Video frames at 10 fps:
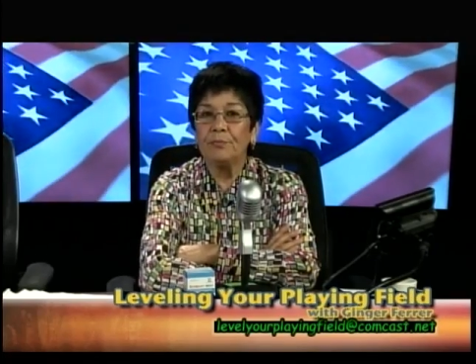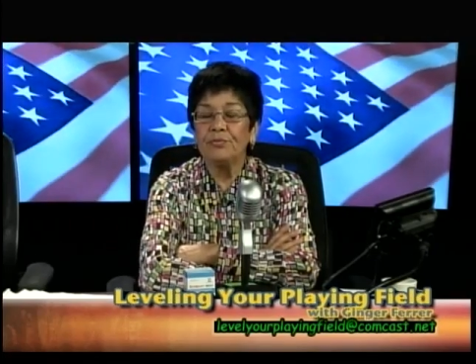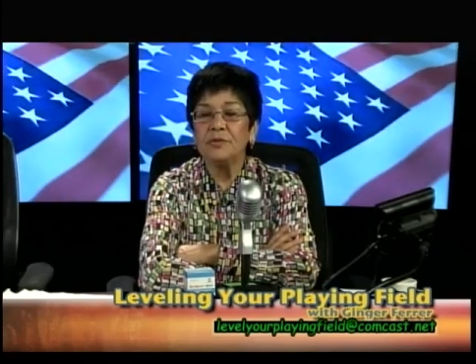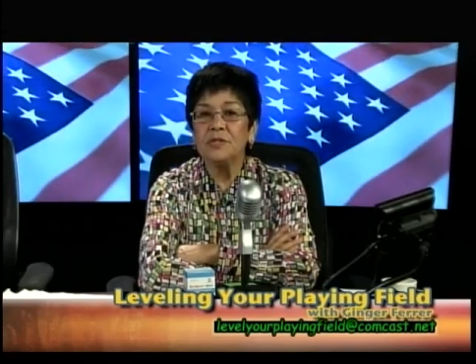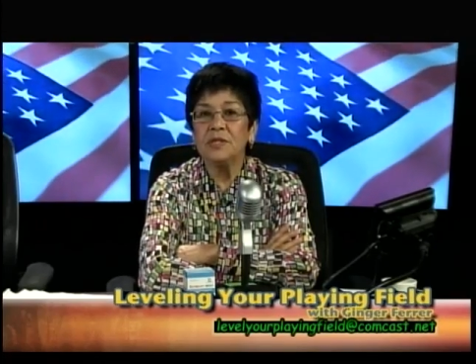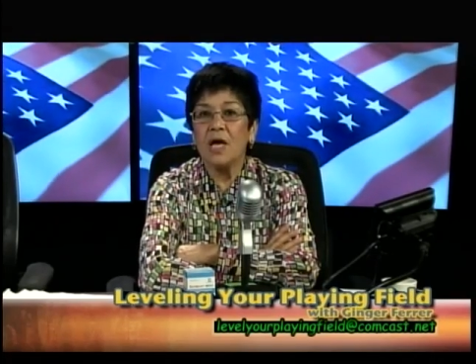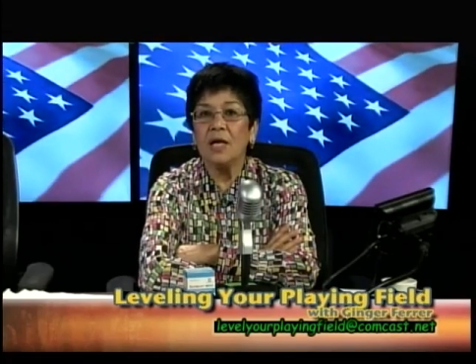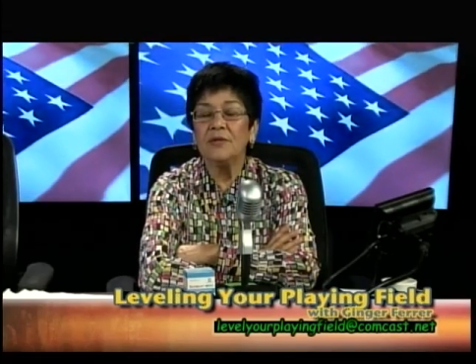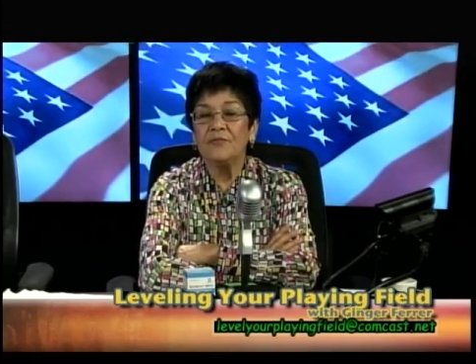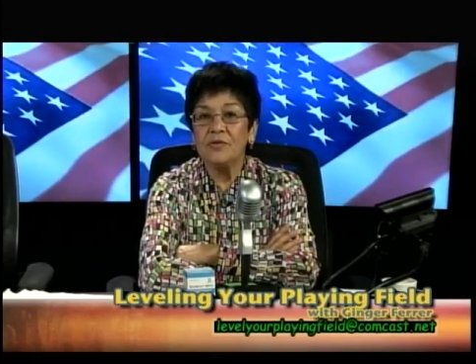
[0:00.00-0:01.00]
printed
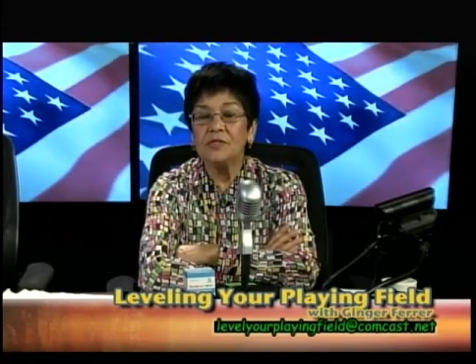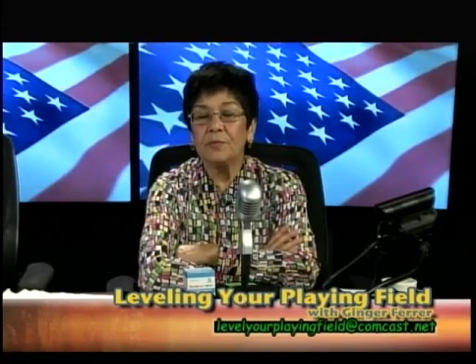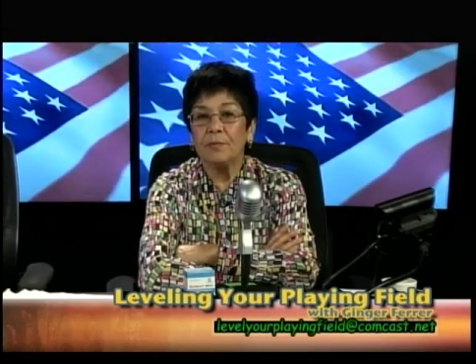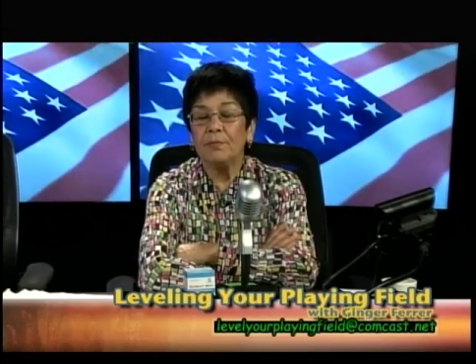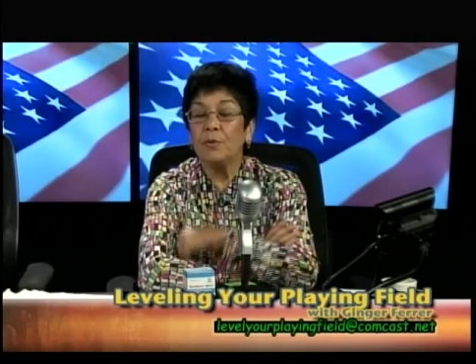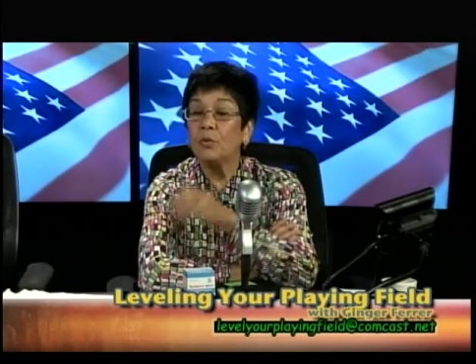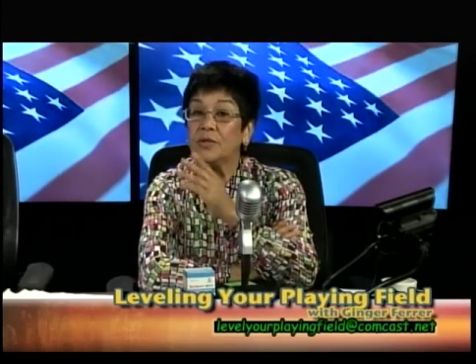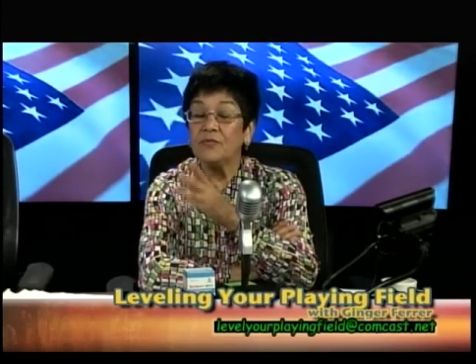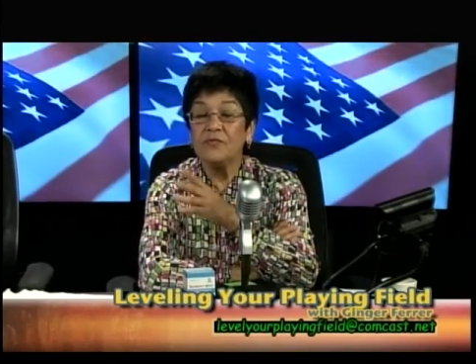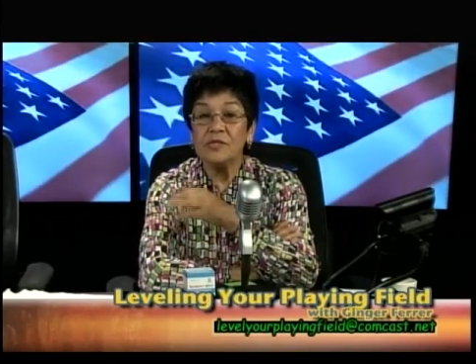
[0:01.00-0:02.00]
on
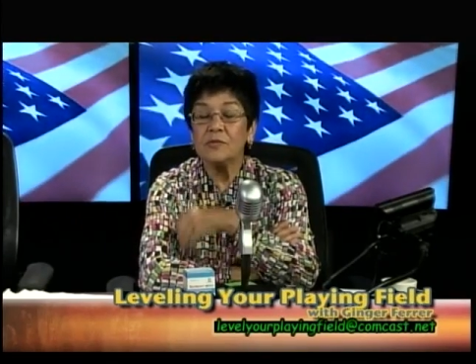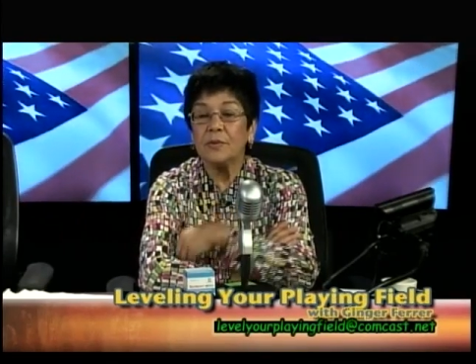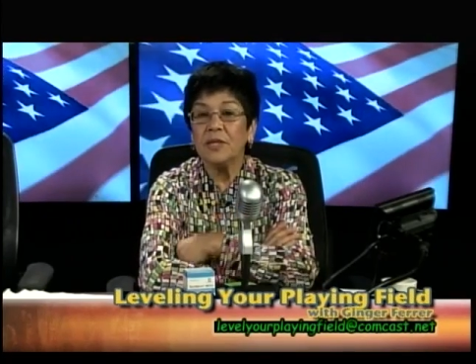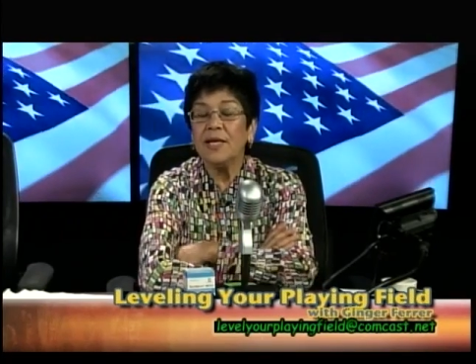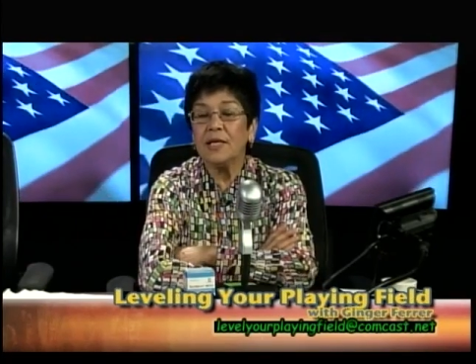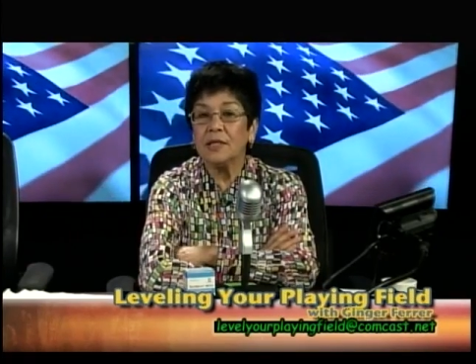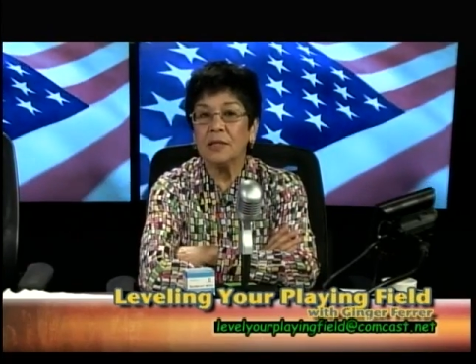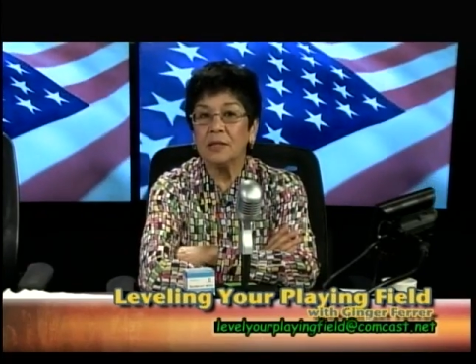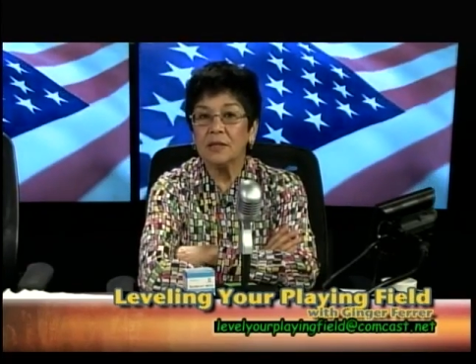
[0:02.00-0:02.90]
with invisible ink,